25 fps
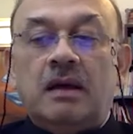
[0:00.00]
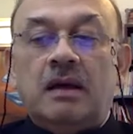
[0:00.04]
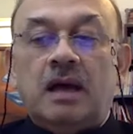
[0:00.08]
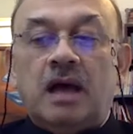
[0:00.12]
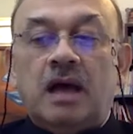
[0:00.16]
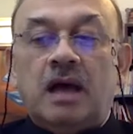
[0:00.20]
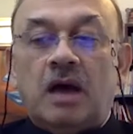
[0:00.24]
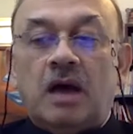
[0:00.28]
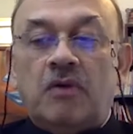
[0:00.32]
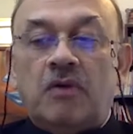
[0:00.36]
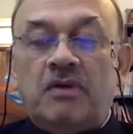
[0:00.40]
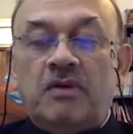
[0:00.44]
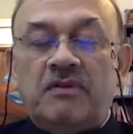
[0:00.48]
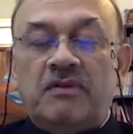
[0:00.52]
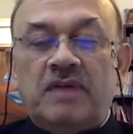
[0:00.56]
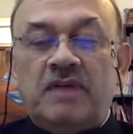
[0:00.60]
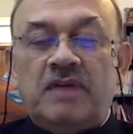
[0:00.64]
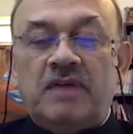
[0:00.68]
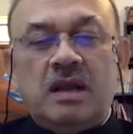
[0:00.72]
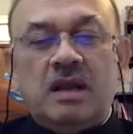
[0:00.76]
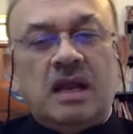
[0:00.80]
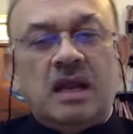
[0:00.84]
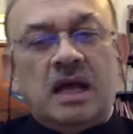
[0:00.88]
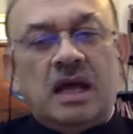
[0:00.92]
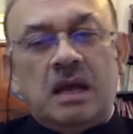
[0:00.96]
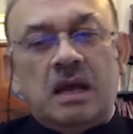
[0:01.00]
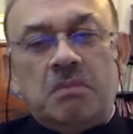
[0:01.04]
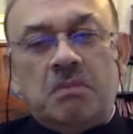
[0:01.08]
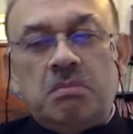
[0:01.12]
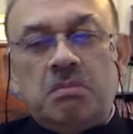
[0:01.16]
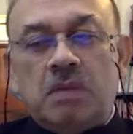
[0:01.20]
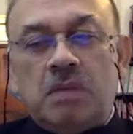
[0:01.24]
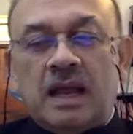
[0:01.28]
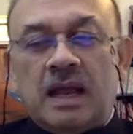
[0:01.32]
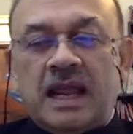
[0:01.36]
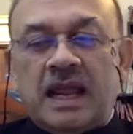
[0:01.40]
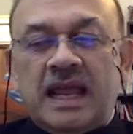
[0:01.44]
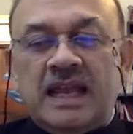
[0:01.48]
However,
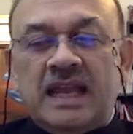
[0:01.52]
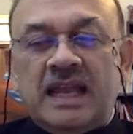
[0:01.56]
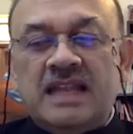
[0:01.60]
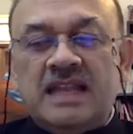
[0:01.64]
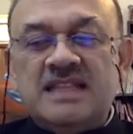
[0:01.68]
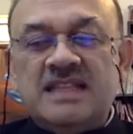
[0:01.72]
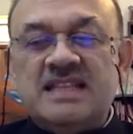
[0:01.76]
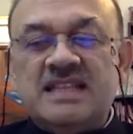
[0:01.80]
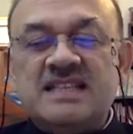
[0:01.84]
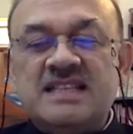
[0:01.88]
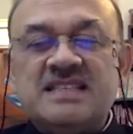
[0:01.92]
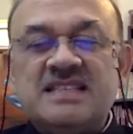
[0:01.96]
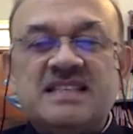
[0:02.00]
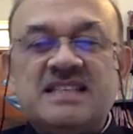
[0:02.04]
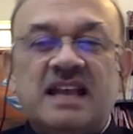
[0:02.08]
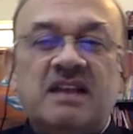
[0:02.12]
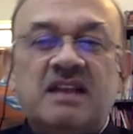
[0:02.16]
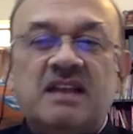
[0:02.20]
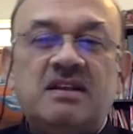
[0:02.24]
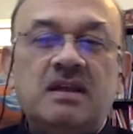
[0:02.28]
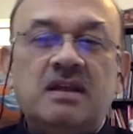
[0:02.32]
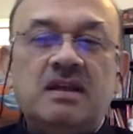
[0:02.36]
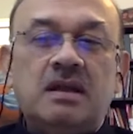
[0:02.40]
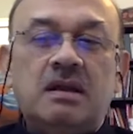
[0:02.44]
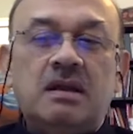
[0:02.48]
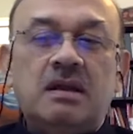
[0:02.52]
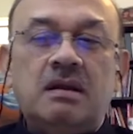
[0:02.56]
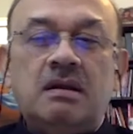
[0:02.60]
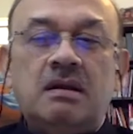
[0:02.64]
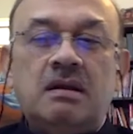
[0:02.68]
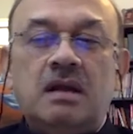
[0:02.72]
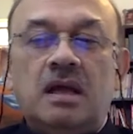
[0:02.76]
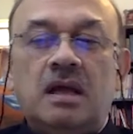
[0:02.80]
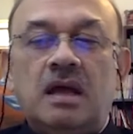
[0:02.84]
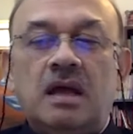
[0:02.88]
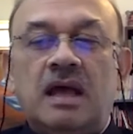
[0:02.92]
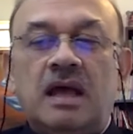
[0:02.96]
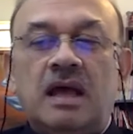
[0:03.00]
again, in this sector,
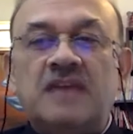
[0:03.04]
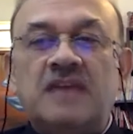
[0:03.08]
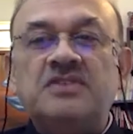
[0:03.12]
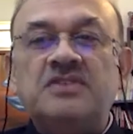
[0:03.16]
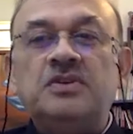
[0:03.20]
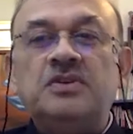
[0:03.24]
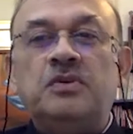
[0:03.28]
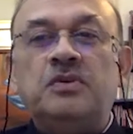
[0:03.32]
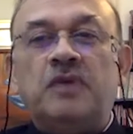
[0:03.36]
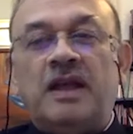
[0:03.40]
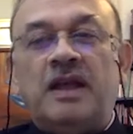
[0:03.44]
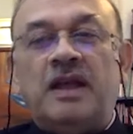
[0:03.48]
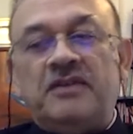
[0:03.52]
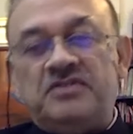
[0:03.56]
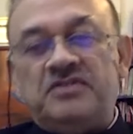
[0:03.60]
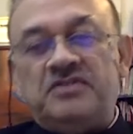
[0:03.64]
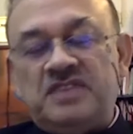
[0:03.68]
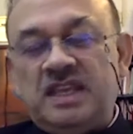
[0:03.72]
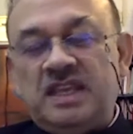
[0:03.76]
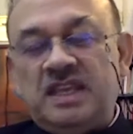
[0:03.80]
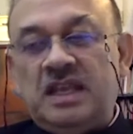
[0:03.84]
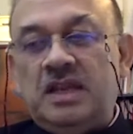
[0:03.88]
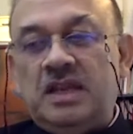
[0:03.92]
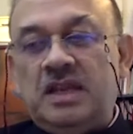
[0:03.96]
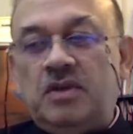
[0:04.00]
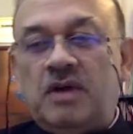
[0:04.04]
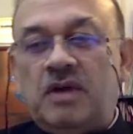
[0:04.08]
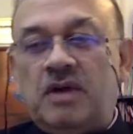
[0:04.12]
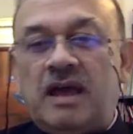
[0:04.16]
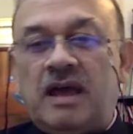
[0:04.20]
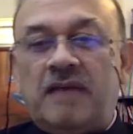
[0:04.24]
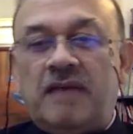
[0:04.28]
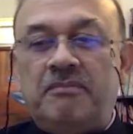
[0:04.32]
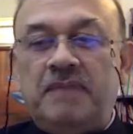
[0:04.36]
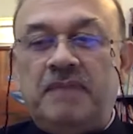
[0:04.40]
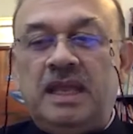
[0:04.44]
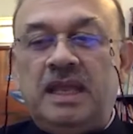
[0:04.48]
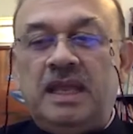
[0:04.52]
as you would have seen, you
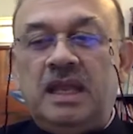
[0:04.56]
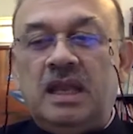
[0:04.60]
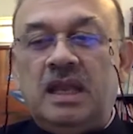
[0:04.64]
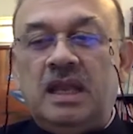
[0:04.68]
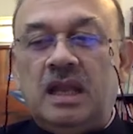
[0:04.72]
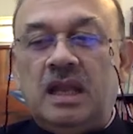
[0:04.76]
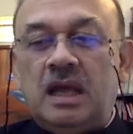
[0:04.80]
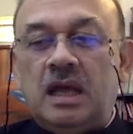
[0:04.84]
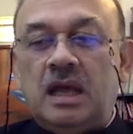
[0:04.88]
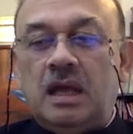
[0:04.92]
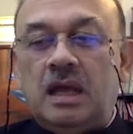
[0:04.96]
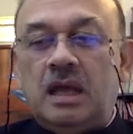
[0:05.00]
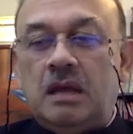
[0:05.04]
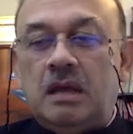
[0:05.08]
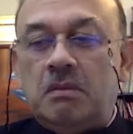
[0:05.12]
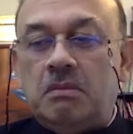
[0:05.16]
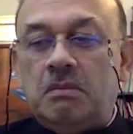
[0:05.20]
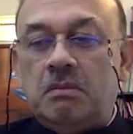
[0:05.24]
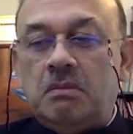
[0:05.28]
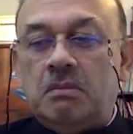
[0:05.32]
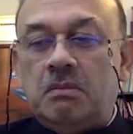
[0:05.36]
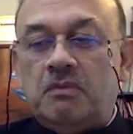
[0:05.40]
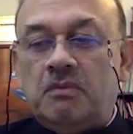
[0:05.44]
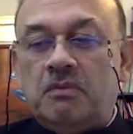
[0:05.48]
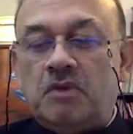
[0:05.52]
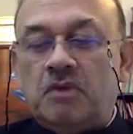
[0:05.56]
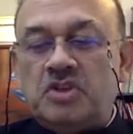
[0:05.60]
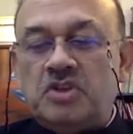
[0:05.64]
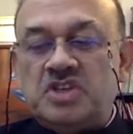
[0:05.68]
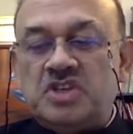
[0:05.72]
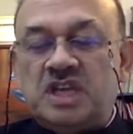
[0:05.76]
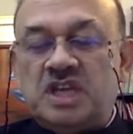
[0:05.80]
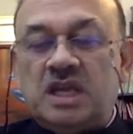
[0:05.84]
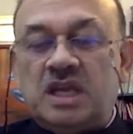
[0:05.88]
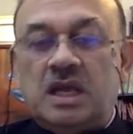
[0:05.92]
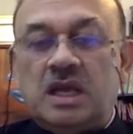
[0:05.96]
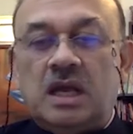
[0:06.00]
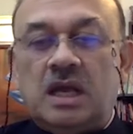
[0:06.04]
have been
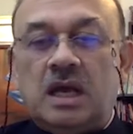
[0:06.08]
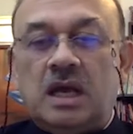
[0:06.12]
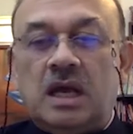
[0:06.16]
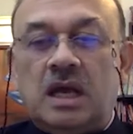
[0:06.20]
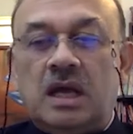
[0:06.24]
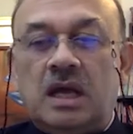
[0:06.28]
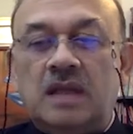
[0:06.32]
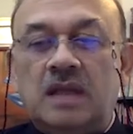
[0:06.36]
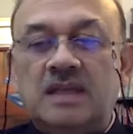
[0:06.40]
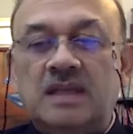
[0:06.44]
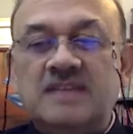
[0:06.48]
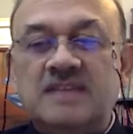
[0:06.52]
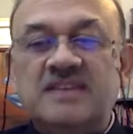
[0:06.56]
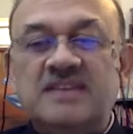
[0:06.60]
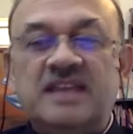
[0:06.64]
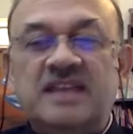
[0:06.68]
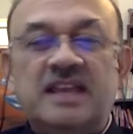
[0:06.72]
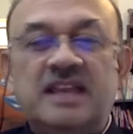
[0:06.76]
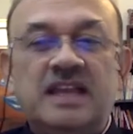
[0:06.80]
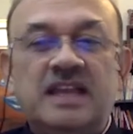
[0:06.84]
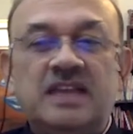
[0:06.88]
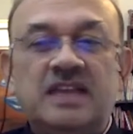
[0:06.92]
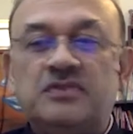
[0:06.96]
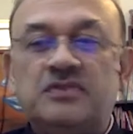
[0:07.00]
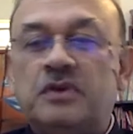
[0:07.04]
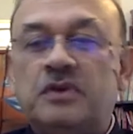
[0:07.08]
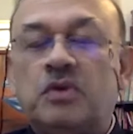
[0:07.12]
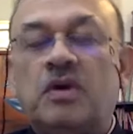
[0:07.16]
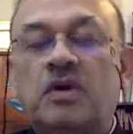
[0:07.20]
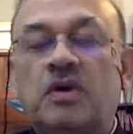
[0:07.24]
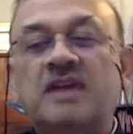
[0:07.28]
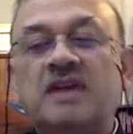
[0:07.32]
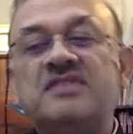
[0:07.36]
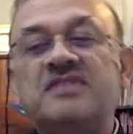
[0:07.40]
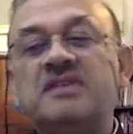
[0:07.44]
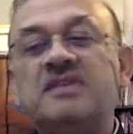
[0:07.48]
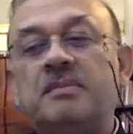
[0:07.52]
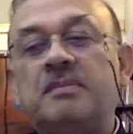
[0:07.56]
watching these areas for
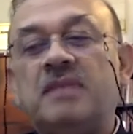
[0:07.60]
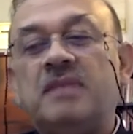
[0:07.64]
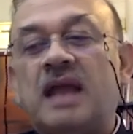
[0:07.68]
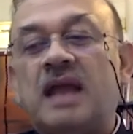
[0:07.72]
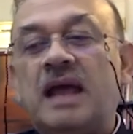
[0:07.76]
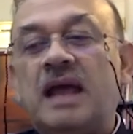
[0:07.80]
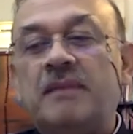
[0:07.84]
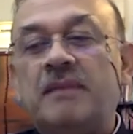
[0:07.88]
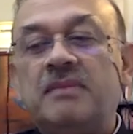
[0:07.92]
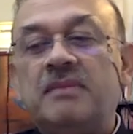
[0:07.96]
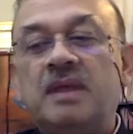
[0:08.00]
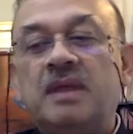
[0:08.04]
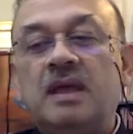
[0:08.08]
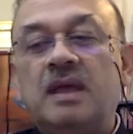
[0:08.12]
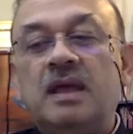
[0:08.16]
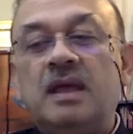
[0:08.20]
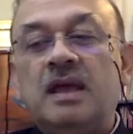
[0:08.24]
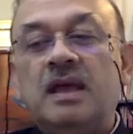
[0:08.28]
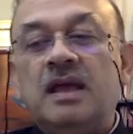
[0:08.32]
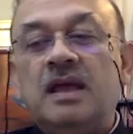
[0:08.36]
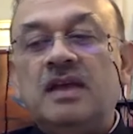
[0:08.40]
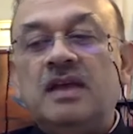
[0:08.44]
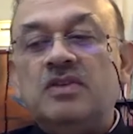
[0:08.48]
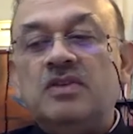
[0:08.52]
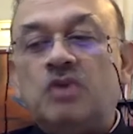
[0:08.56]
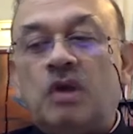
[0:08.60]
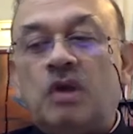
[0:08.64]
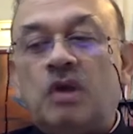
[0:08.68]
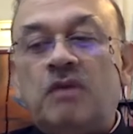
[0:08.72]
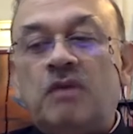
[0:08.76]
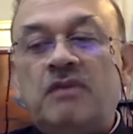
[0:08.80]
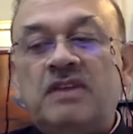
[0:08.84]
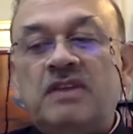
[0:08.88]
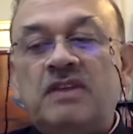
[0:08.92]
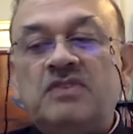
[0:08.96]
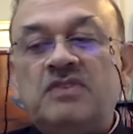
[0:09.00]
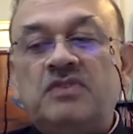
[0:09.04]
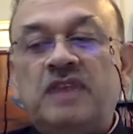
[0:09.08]
quite some time, is
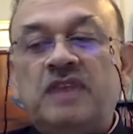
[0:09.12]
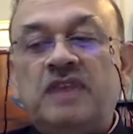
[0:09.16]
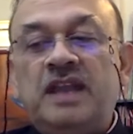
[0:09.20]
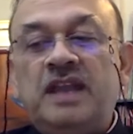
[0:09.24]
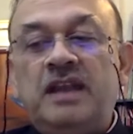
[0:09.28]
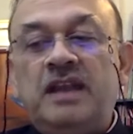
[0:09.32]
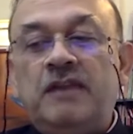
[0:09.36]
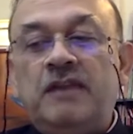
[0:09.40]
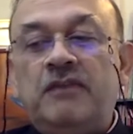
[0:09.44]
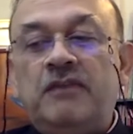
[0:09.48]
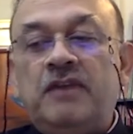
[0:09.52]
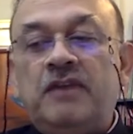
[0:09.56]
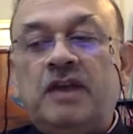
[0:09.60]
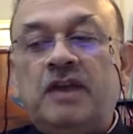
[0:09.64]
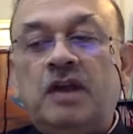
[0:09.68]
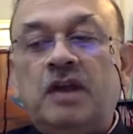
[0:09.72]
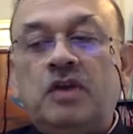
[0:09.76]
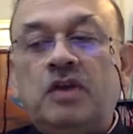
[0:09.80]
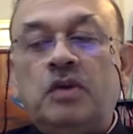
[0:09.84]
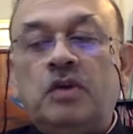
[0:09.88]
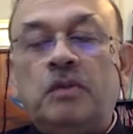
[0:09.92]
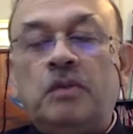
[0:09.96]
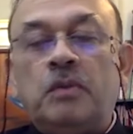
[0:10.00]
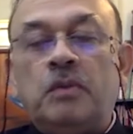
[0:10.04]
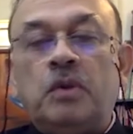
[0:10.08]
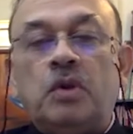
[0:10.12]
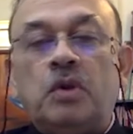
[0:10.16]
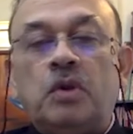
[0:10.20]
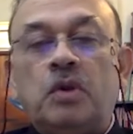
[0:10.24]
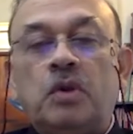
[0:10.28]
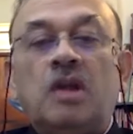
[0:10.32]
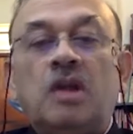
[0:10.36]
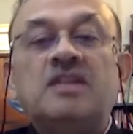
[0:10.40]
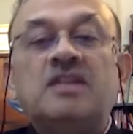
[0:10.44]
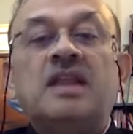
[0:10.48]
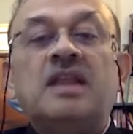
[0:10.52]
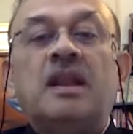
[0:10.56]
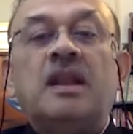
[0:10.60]
always very difficult to put
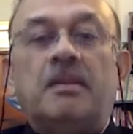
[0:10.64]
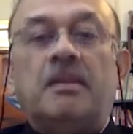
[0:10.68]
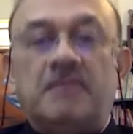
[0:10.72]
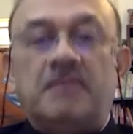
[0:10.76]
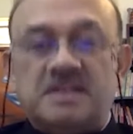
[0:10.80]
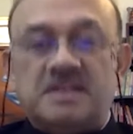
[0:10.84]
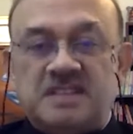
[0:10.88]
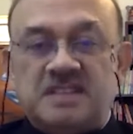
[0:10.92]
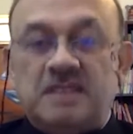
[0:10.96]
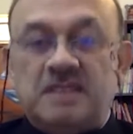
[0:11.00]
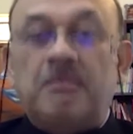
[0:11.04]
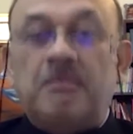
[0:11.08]
all the numbers in